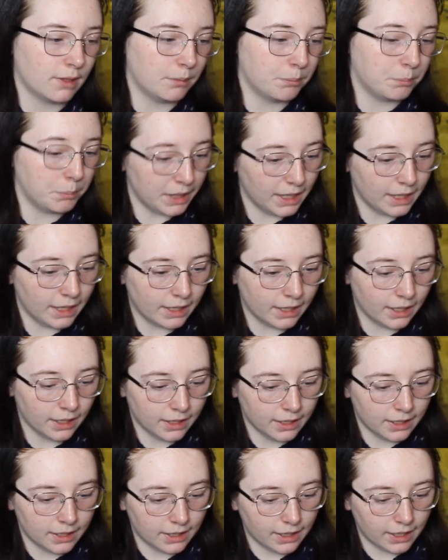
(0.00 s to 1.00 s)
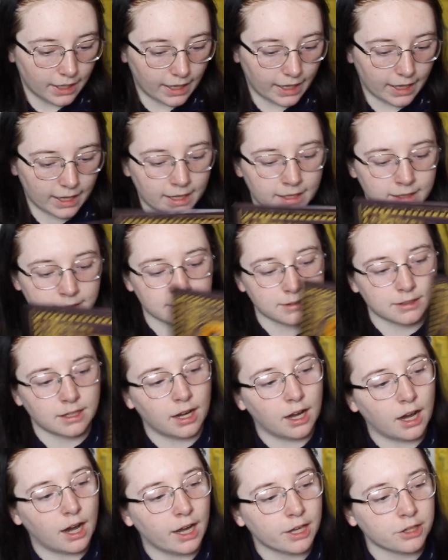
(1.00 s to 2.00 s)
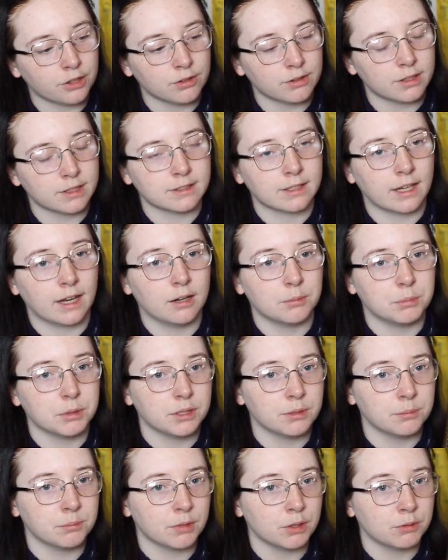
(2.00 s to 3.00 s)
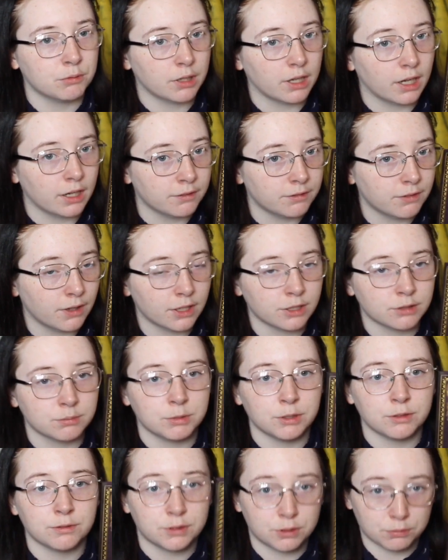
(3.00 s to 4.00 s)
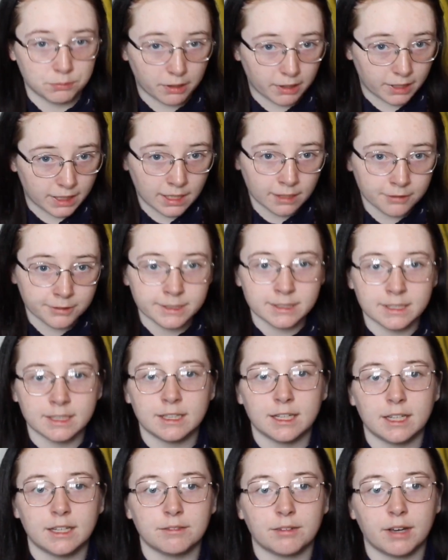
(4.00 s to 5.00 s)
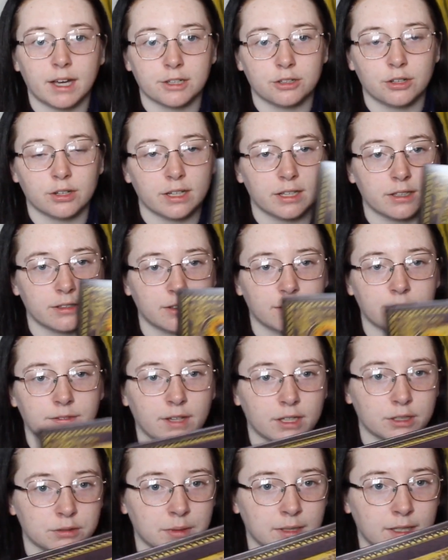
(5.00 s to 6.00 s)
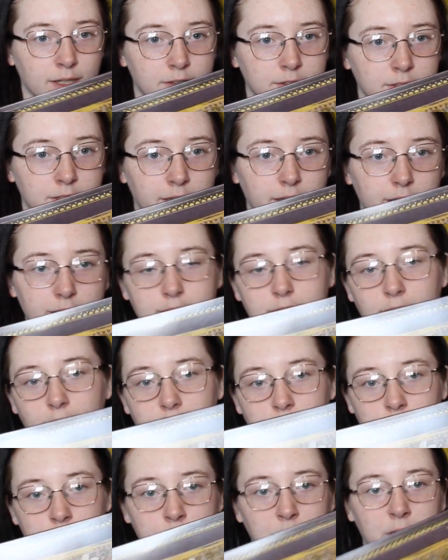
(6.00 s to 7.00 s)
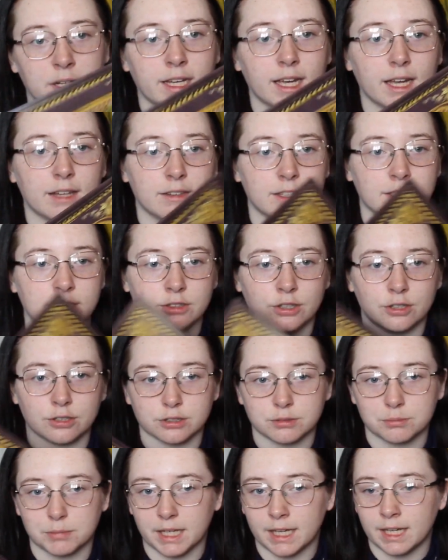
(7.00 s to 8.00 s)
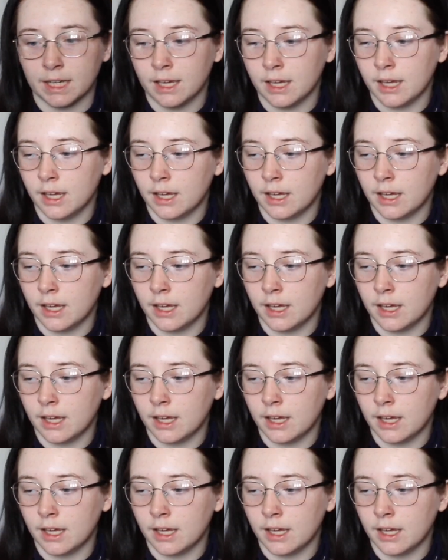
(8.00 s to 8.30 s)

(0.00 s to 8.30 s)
B. And I got this album when I first moved to where I currently live. I got it the first week I was here because I had some money, and this cost me